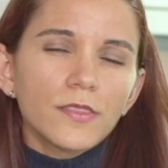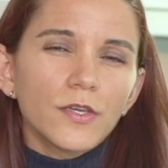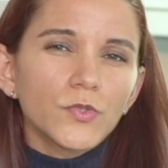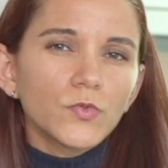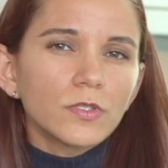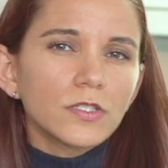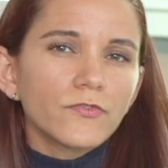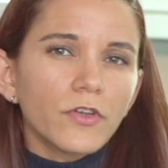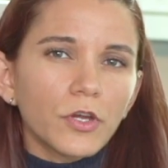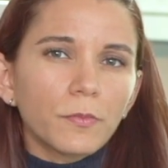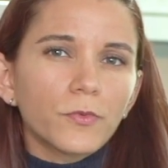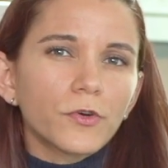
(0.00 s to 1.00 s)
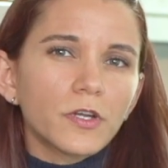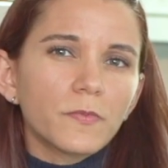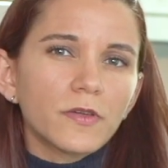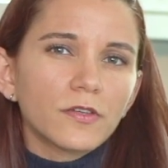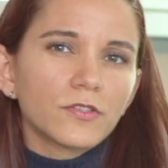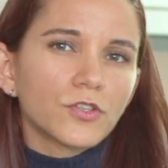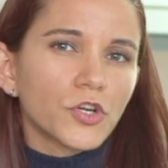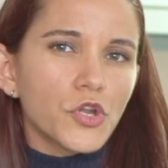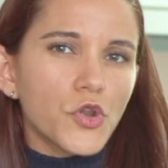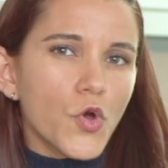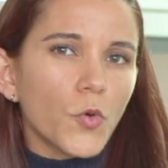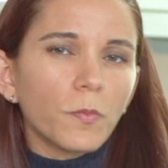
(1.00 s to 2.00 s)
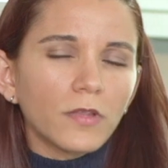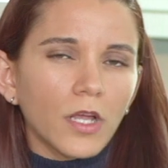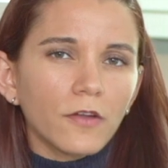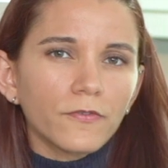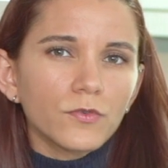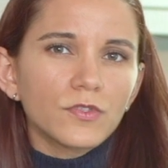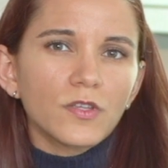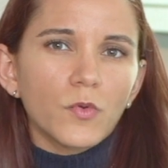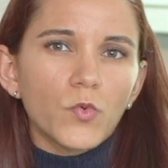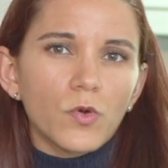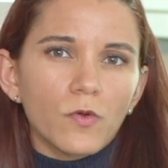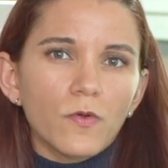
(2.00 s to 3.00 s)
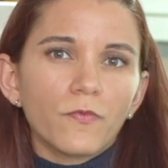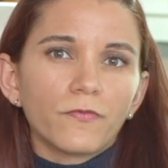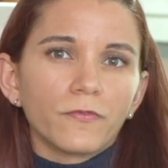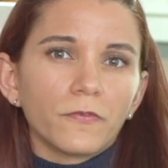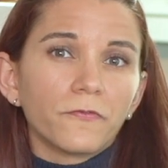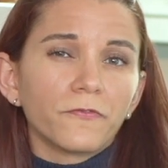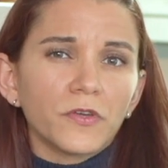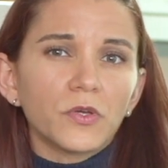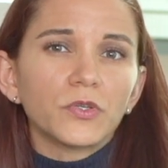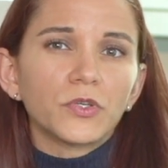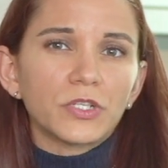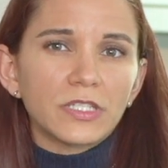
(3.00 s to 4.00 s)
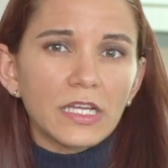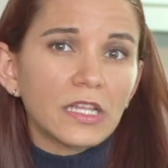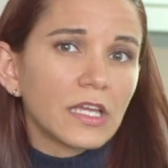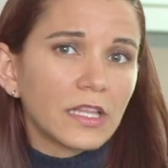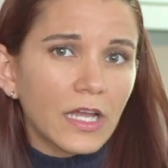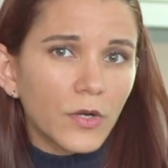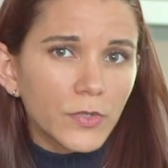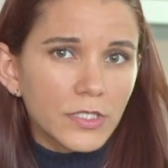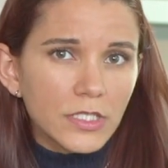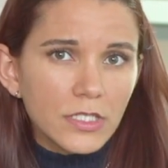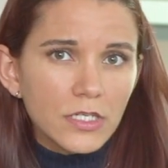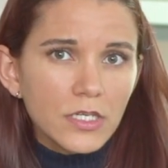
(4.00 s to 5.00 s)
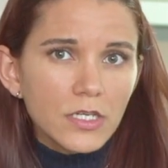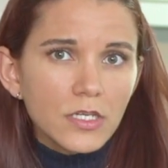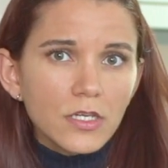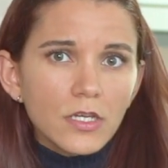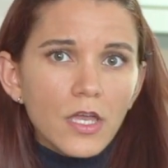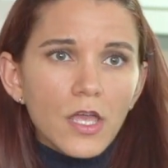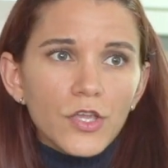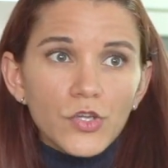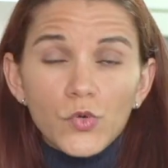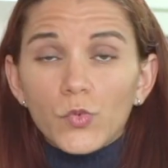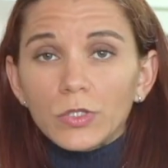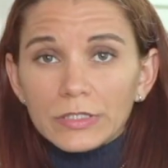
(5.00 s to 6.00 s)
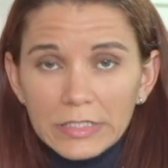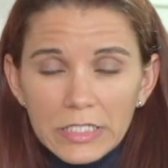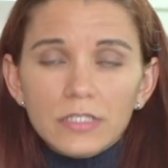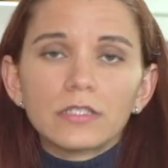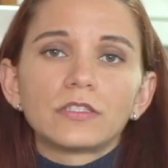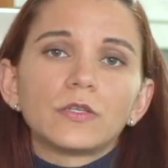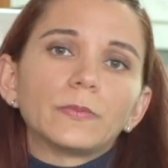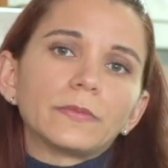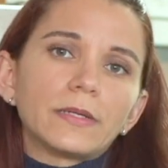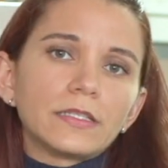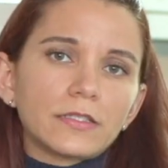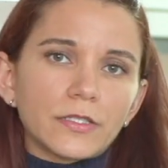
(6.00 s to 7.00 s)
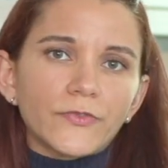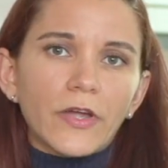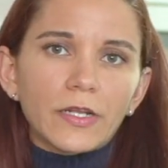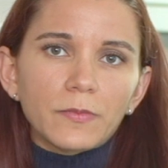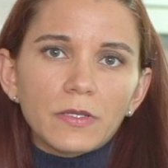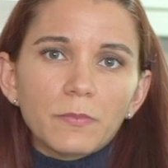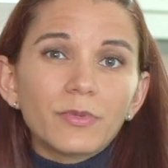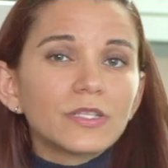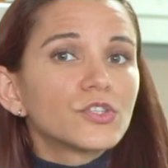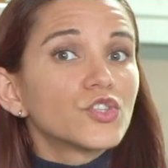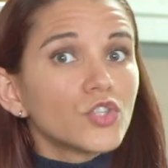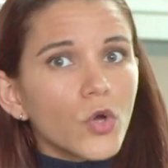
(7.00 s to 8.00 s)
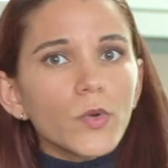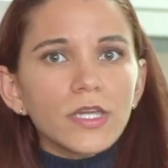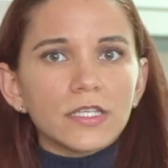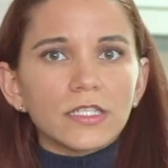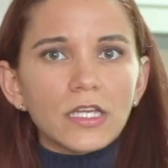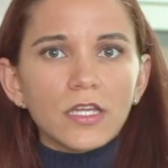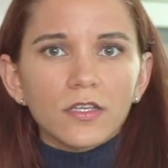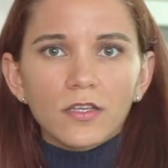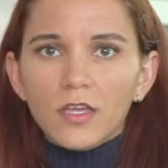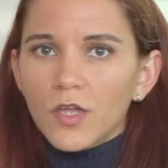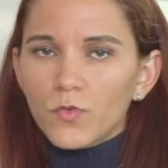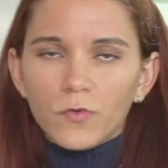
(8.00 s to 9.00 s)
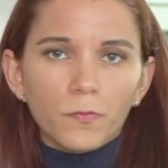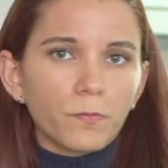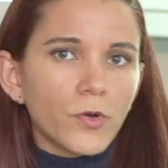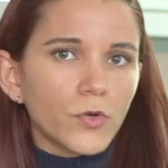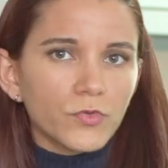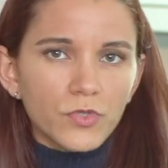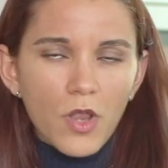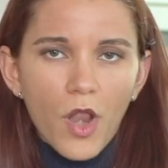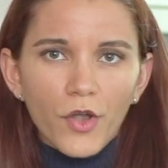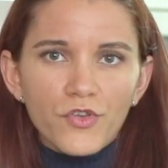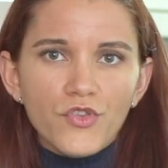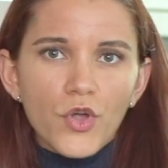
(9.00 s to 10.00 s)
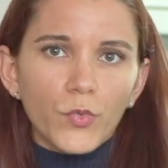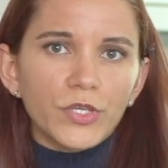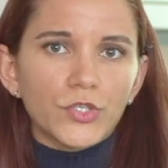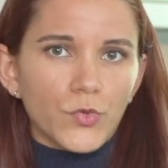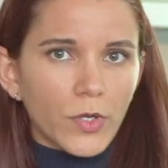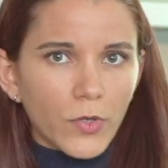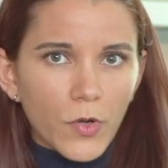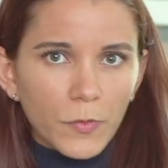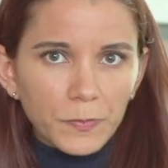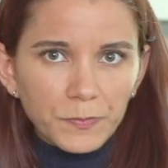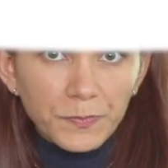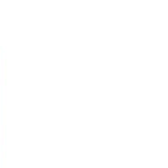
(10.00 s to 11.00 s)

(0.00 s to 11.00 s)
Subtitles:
This one is very important because there are no plant foods that will fulfill your daily allowance. You will need to supplement this vitamin, but it's so easy, it will pose no issue at all.